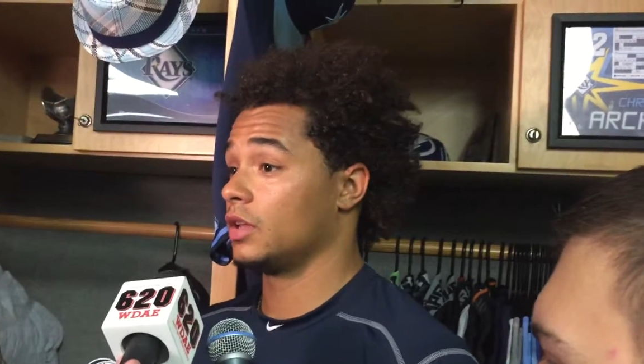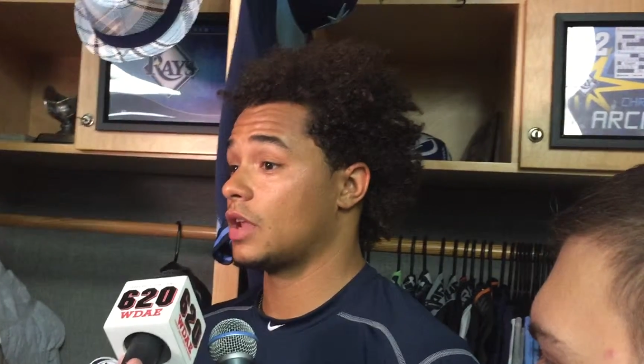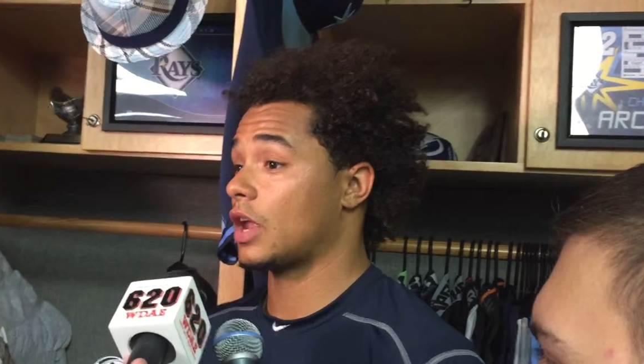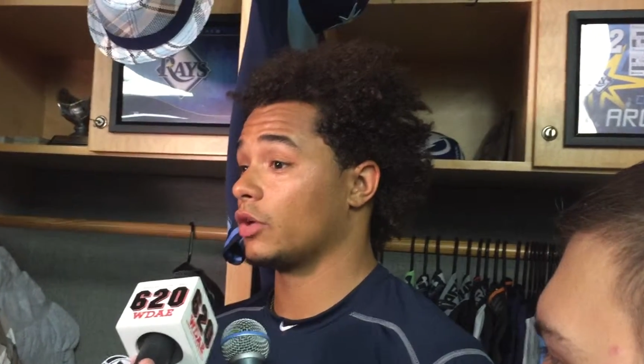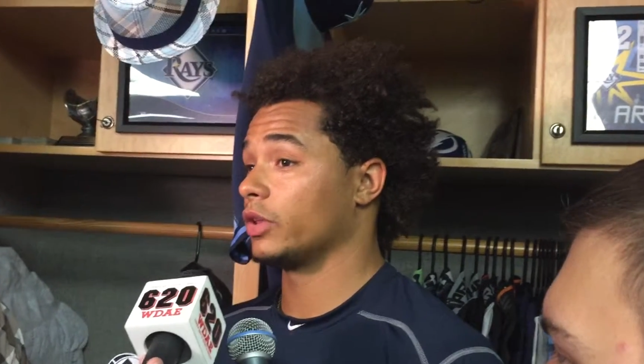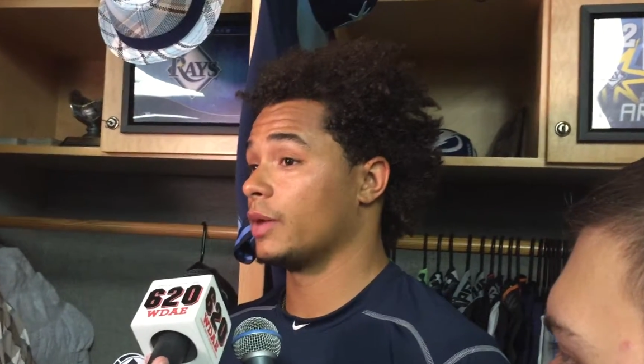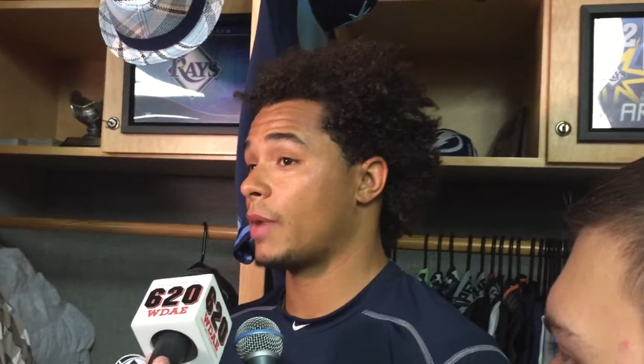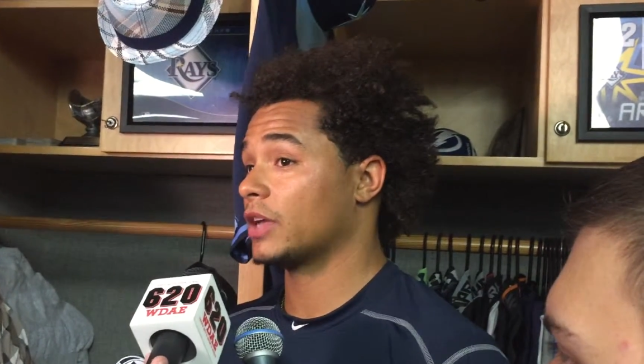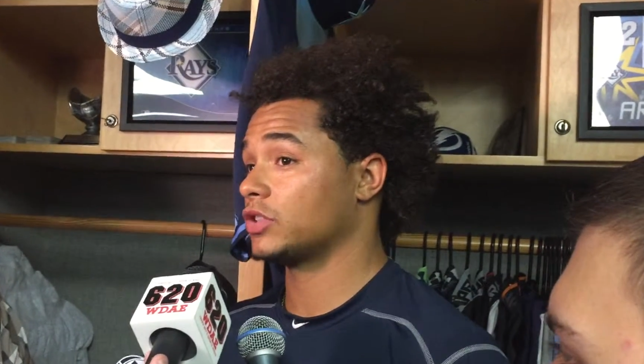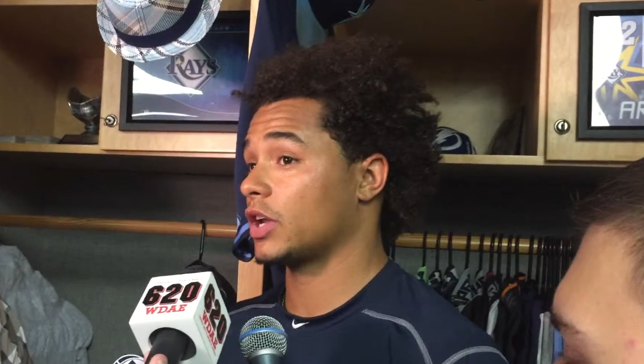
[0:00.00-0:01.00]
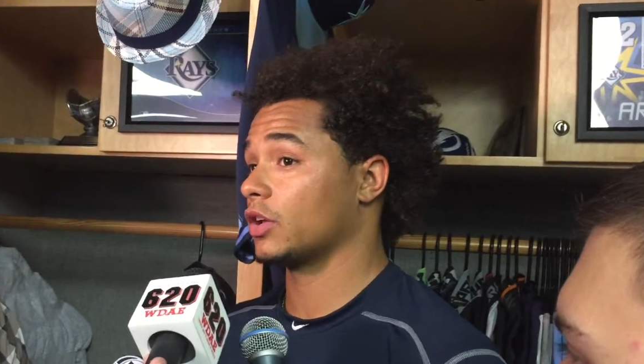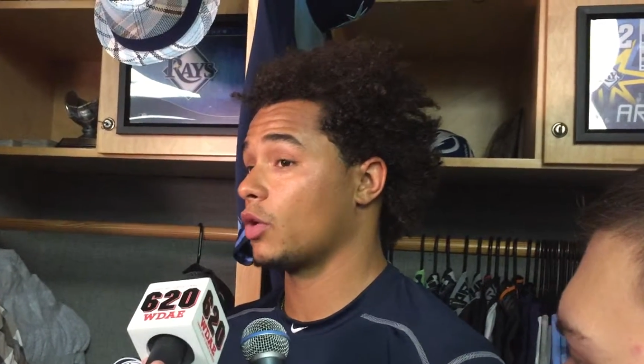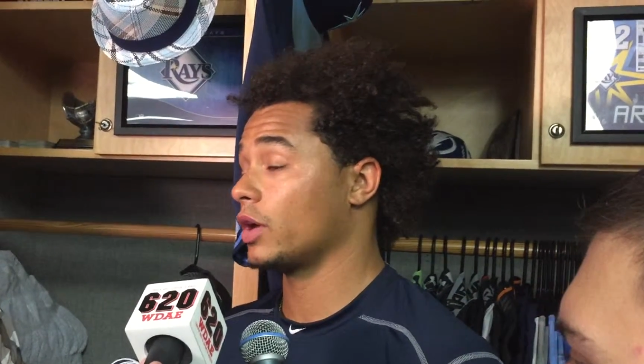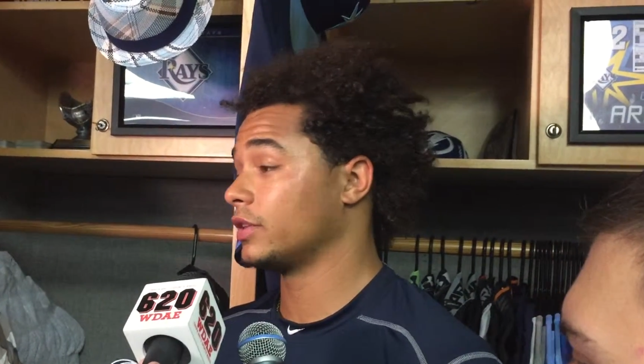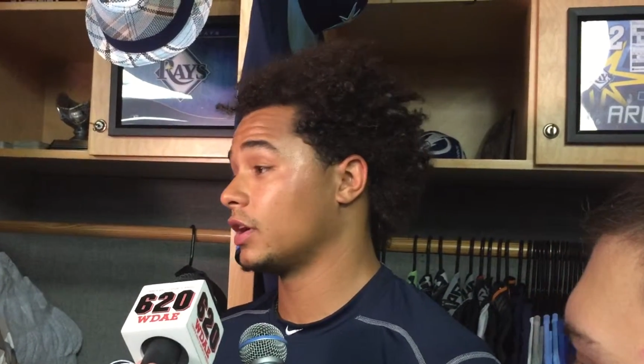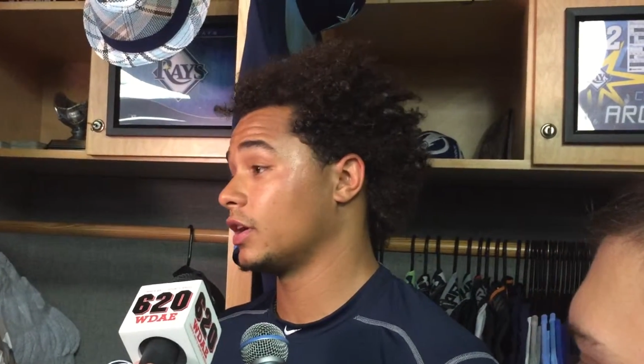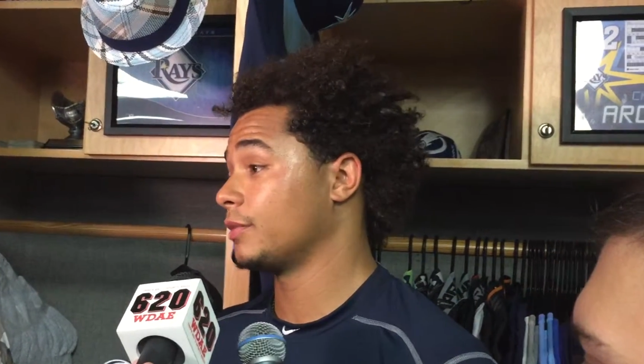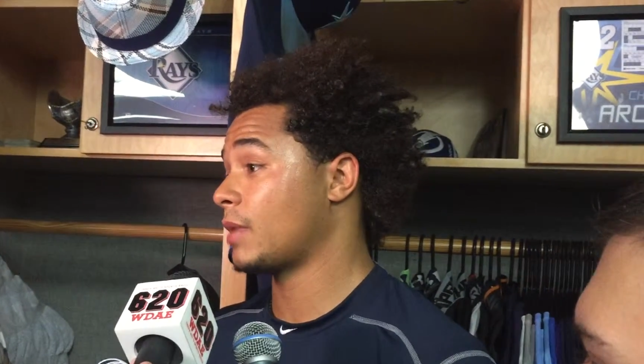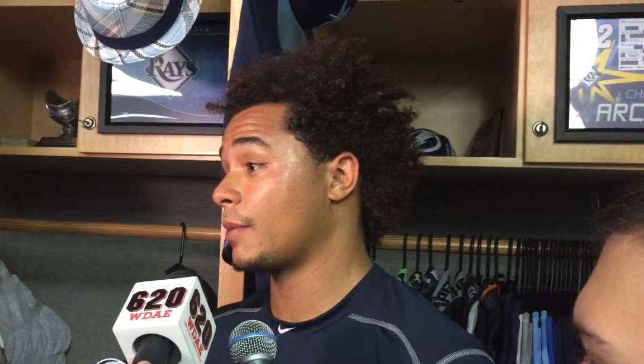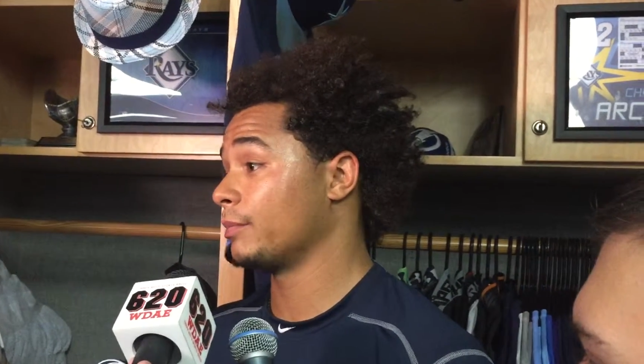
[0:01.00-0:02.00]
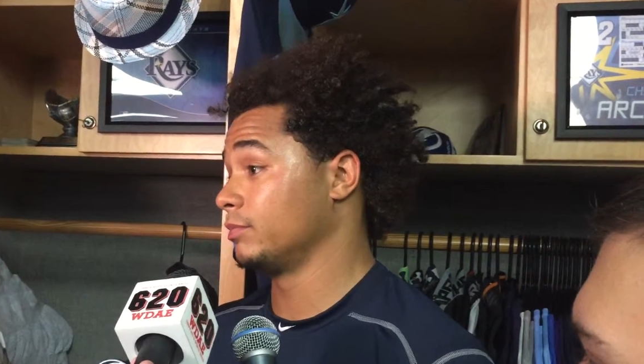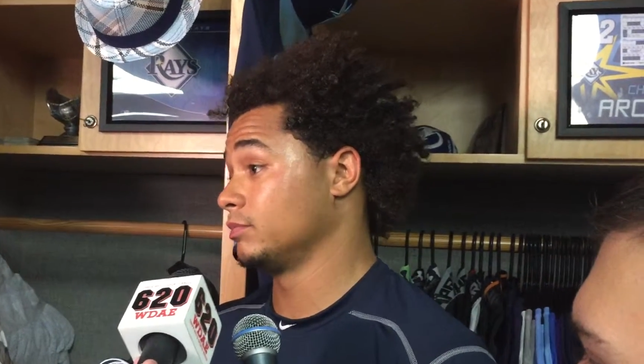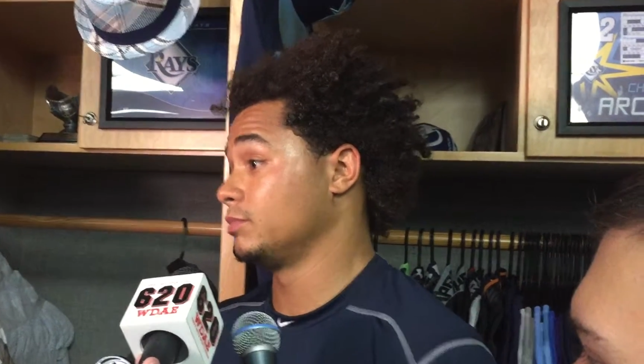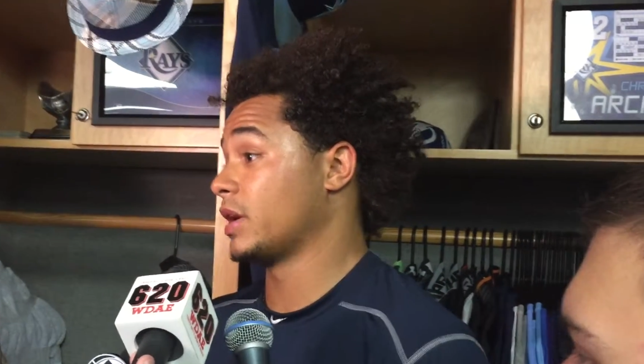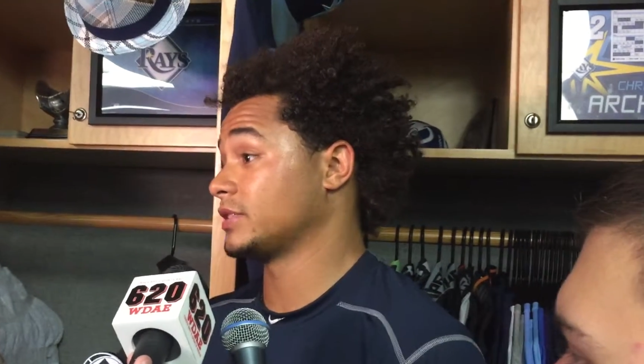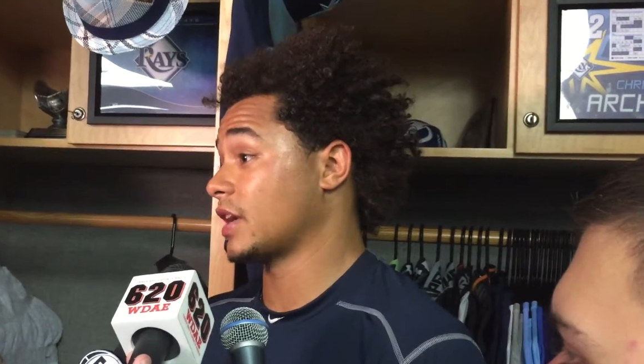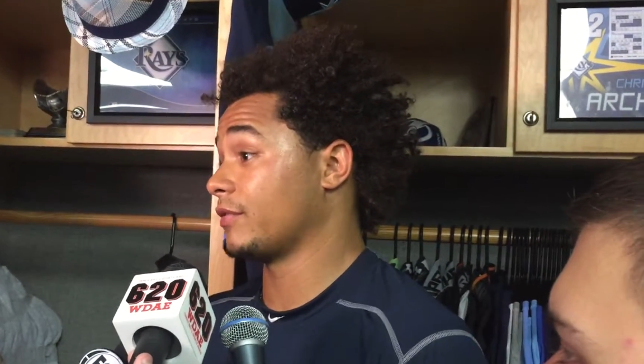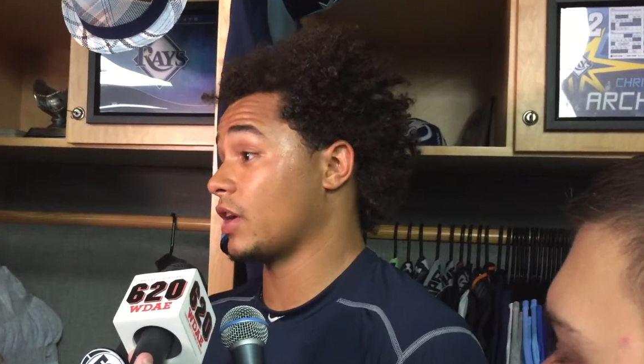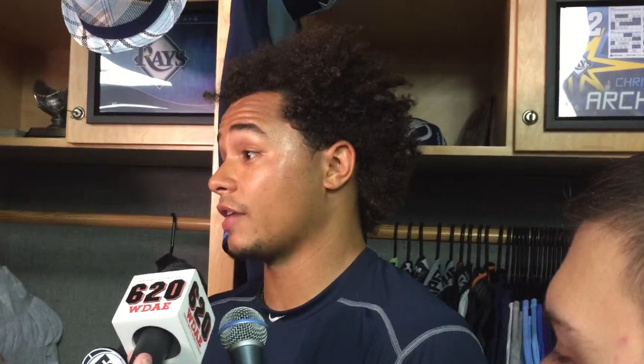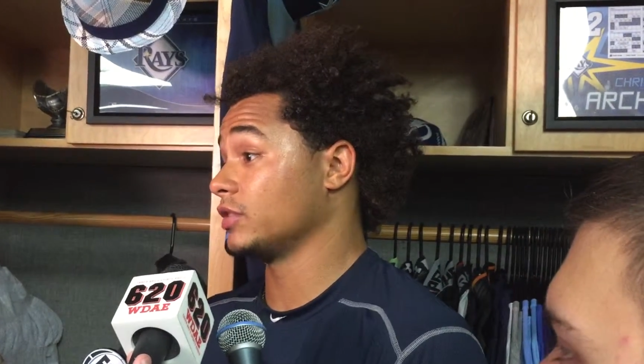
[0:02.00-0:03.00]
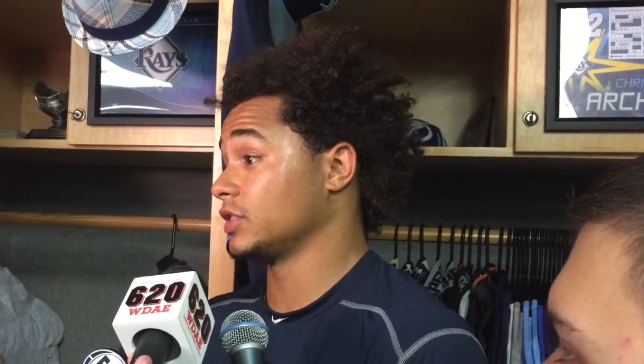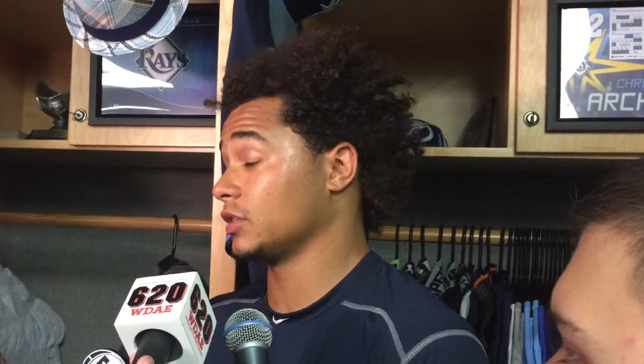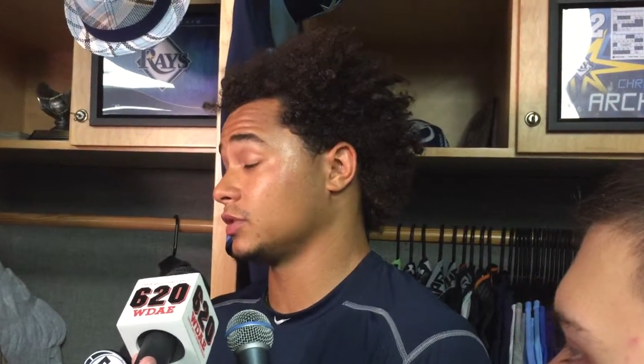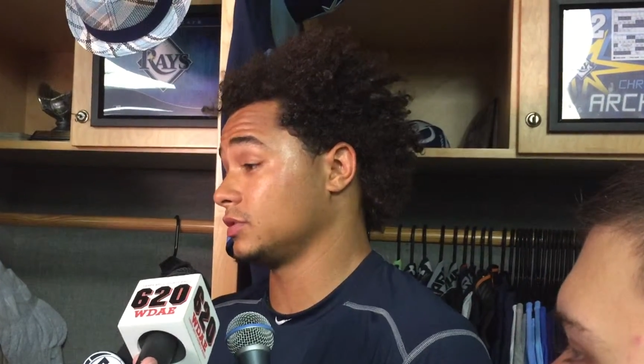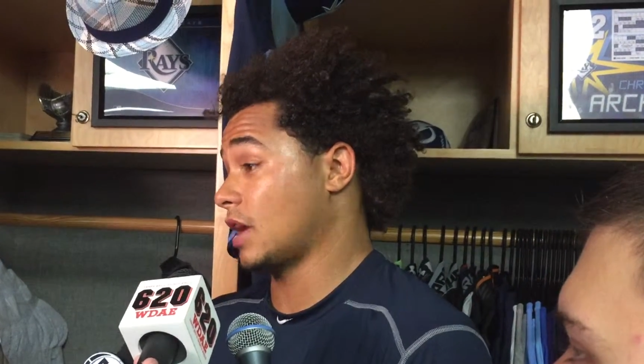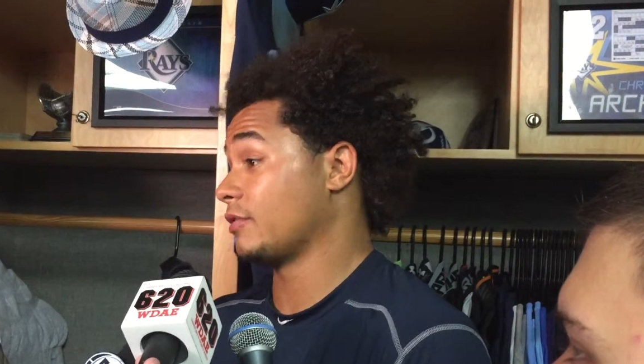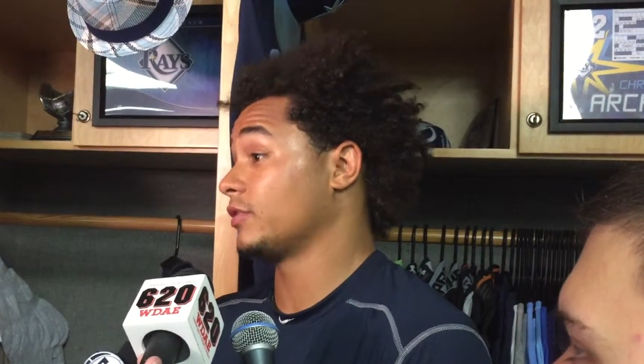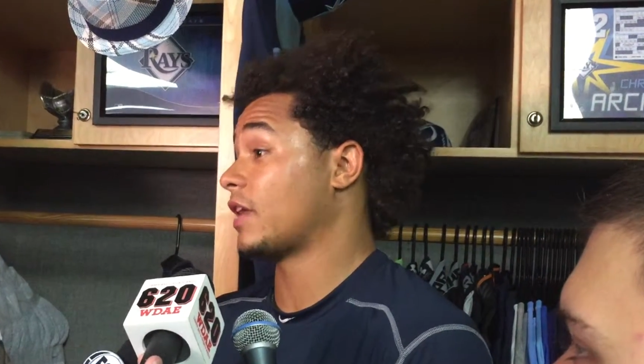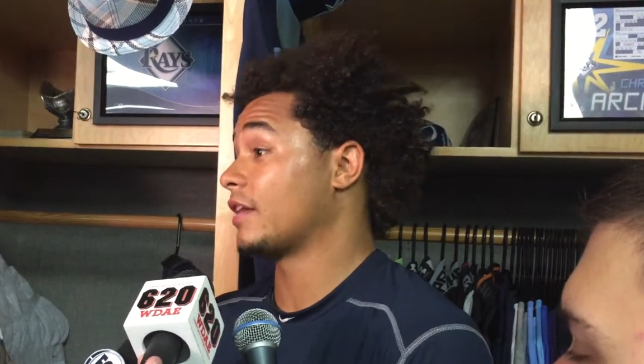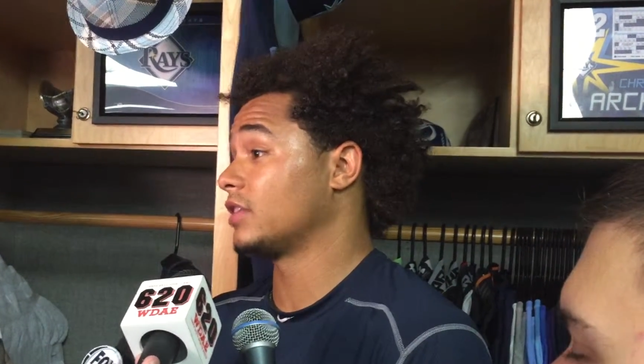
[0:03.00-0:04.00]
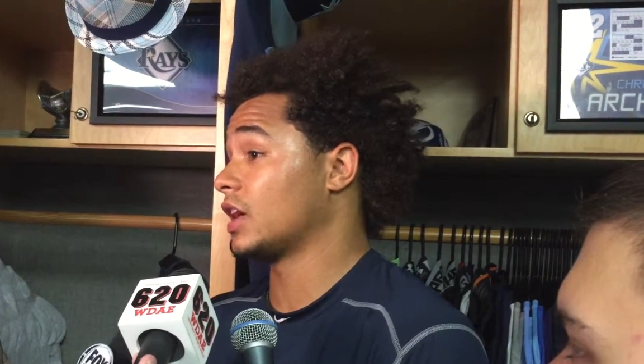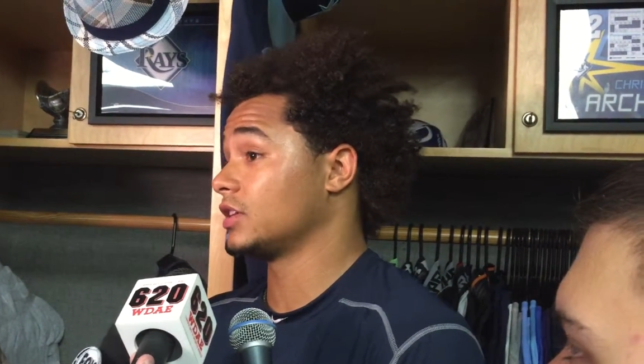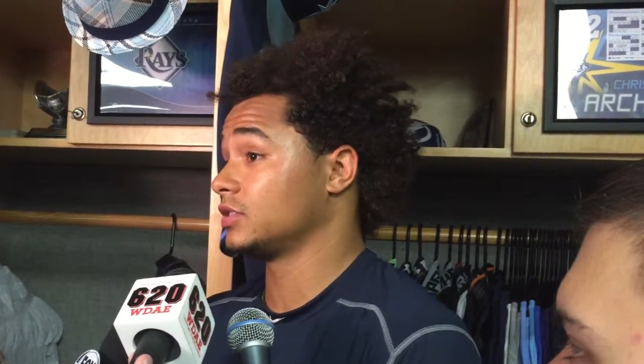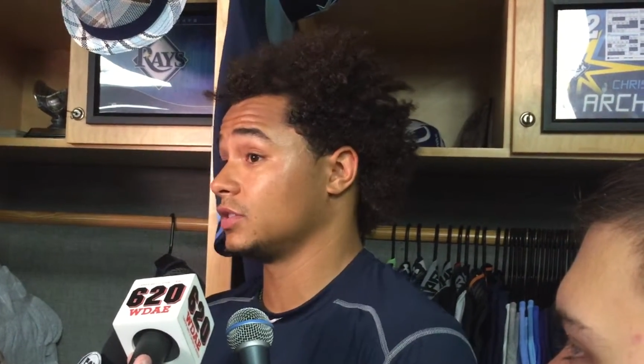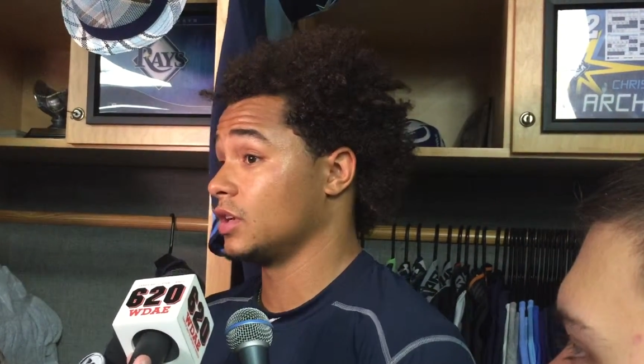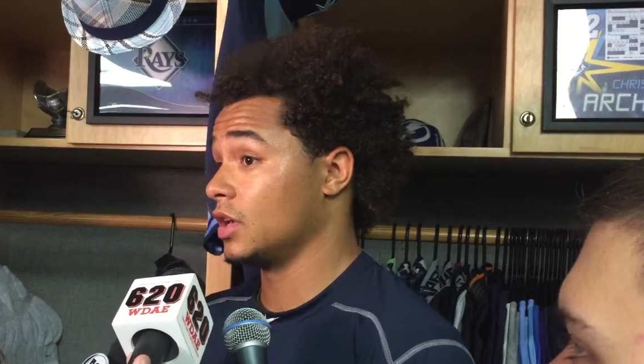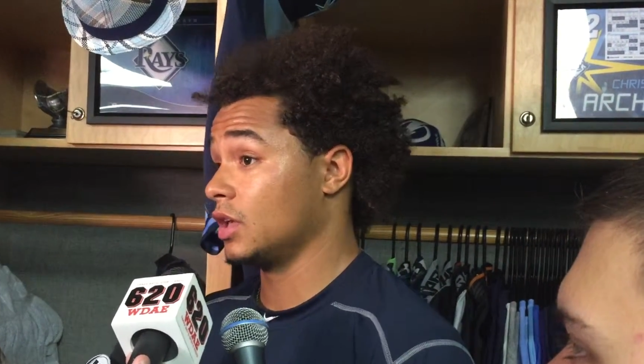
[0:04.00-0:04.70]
not only am I trying to go out there and give my best effort every 5 days,